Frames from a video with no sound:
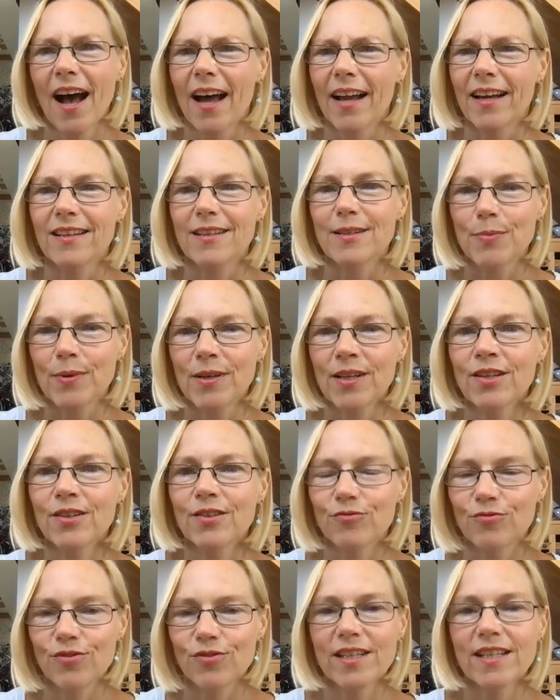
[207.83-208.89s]
and it's
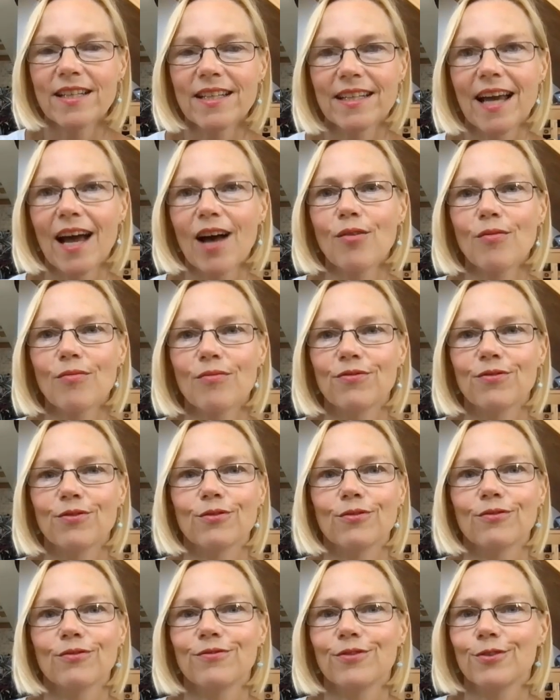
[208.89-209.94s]
been really
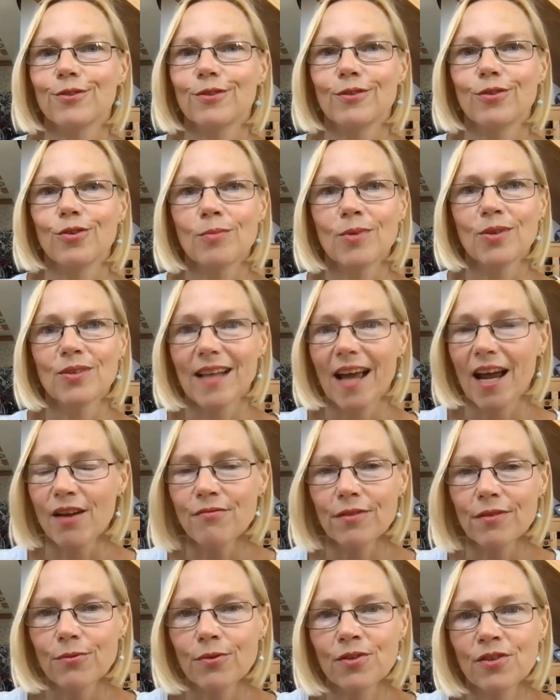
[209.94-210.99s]
helpful for almost
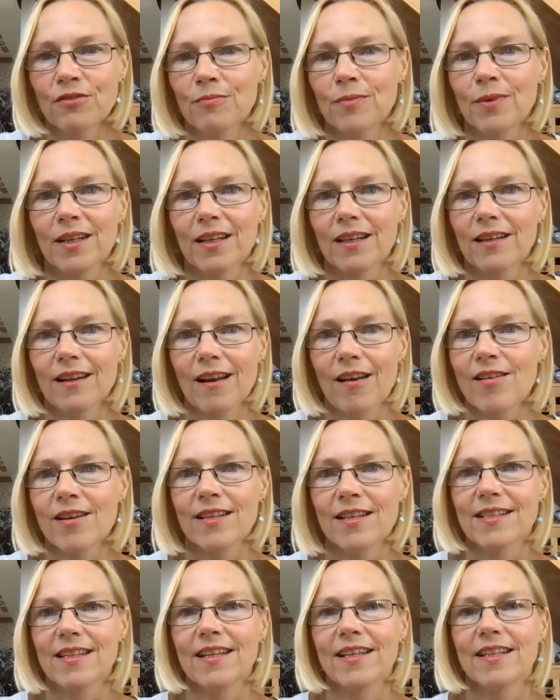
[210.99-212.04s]
every one of my
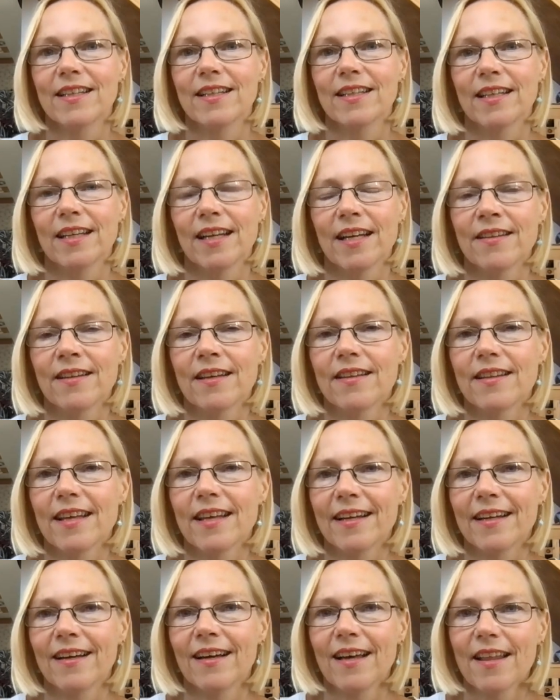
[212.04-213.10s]
clients lately in that
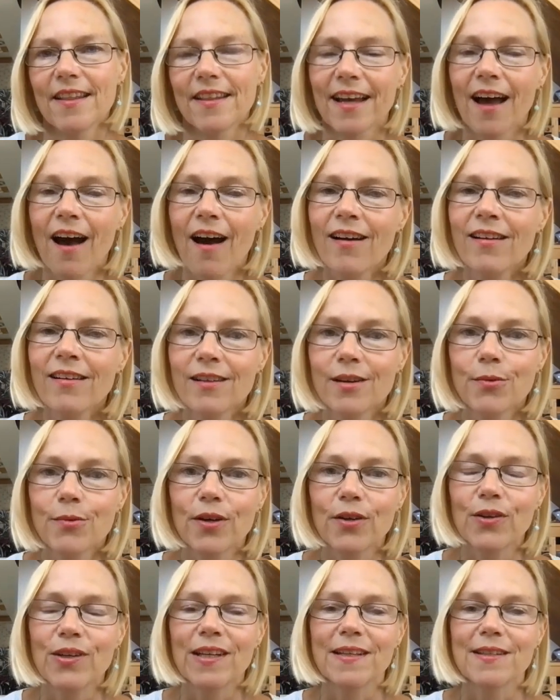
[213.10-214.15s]
they they highlight where
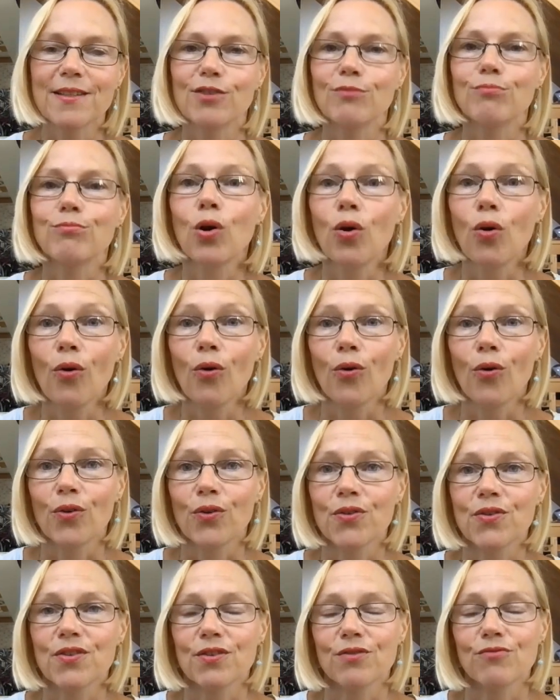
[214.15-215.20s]
you need to
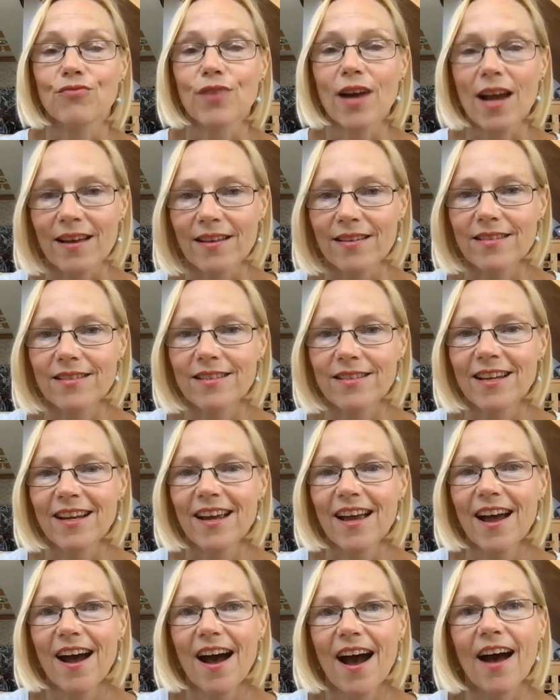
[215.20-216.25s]
pause, to rest,
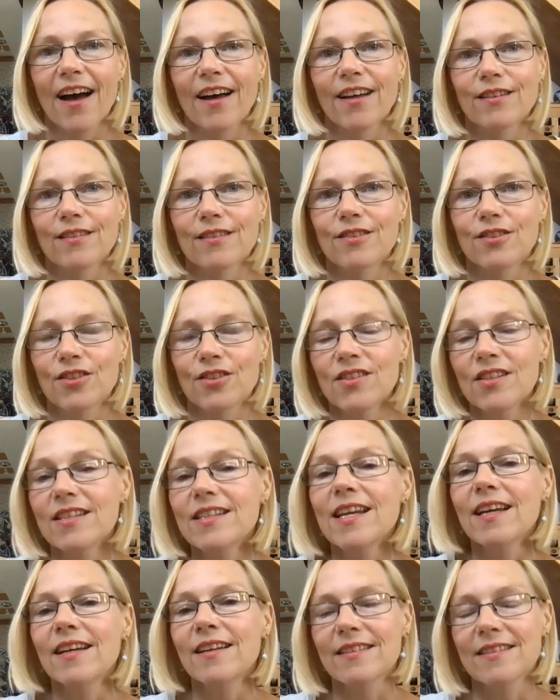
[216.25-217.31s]
and just to
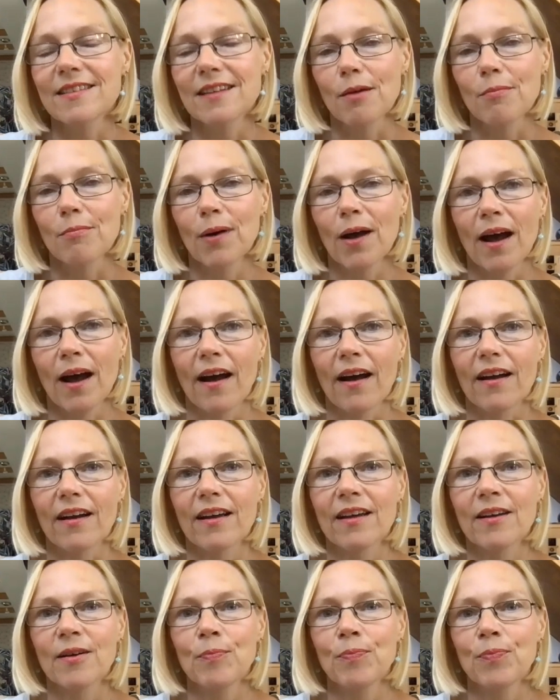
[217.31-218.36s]
take a step
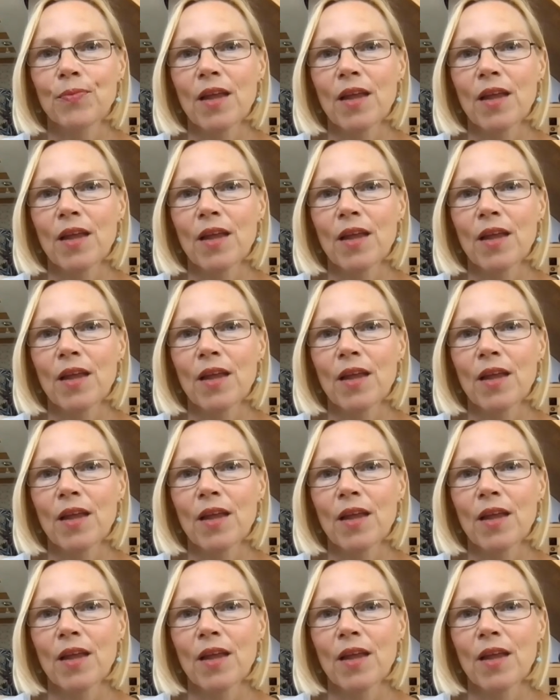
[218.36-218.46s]
back.